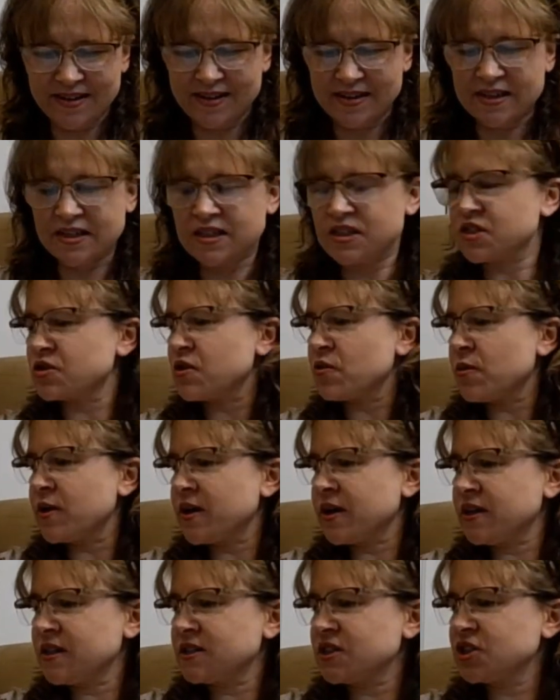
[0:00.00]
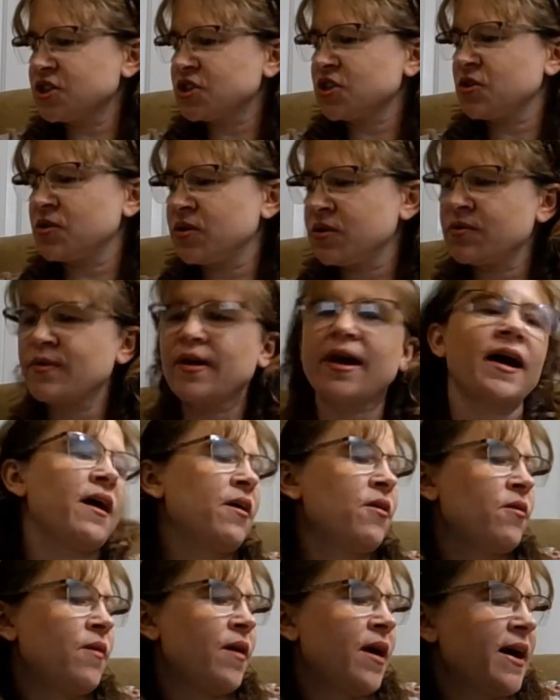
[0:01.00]
So I wanted to show you
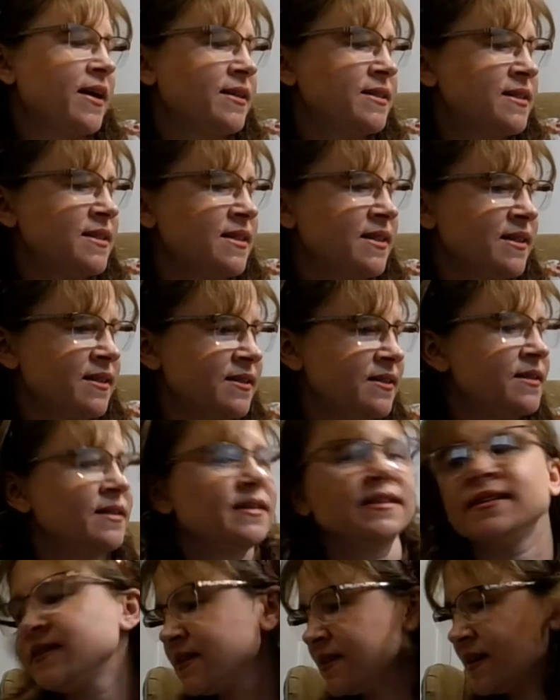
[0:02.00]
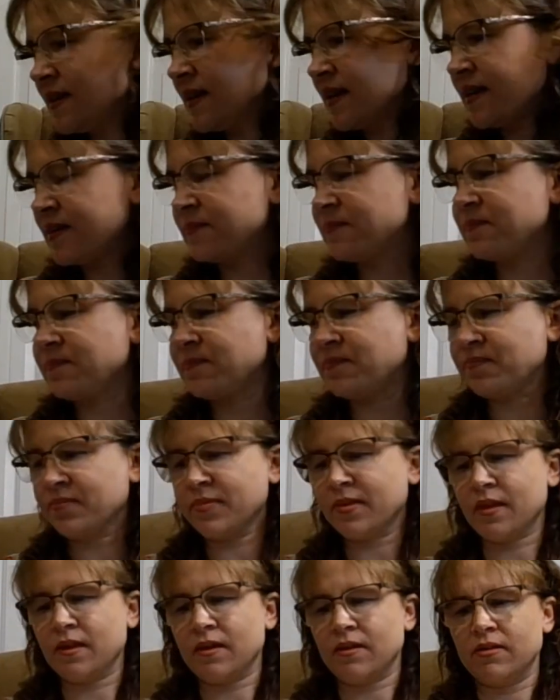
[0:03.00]
how I did
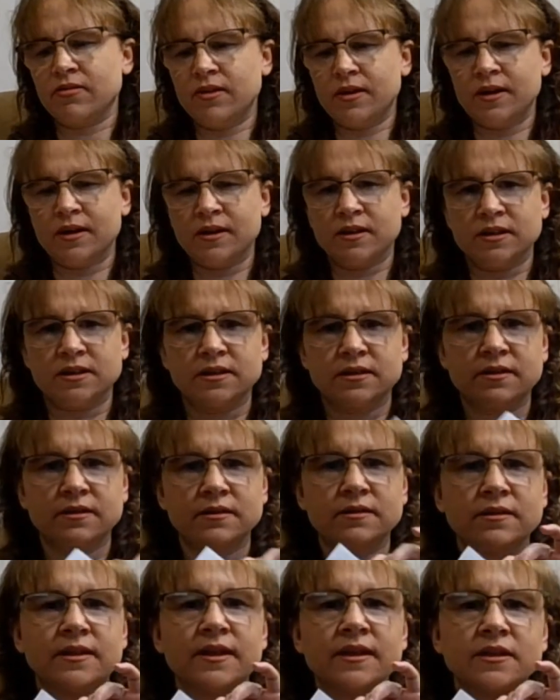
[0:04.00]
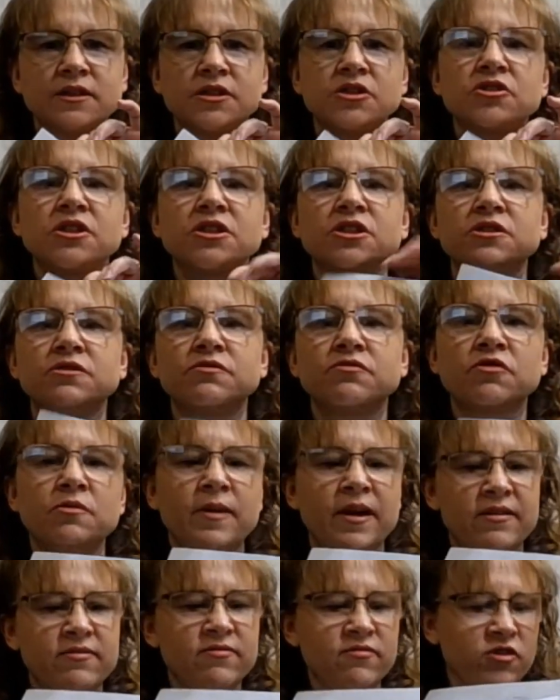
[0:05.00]
the illustration for
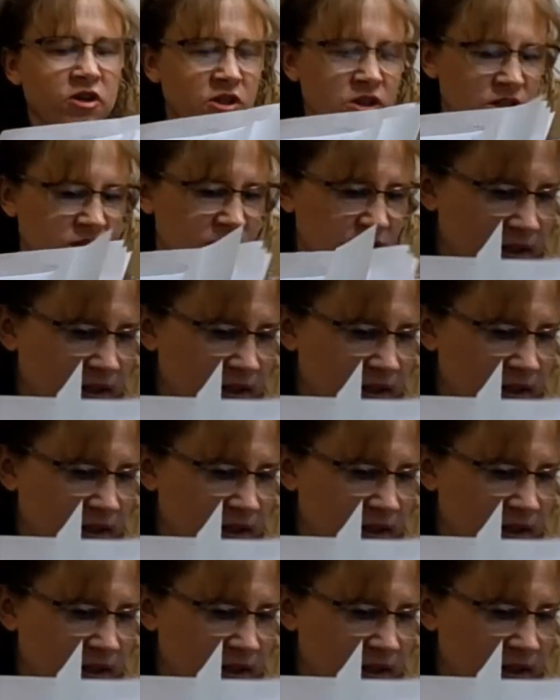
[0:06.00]
my first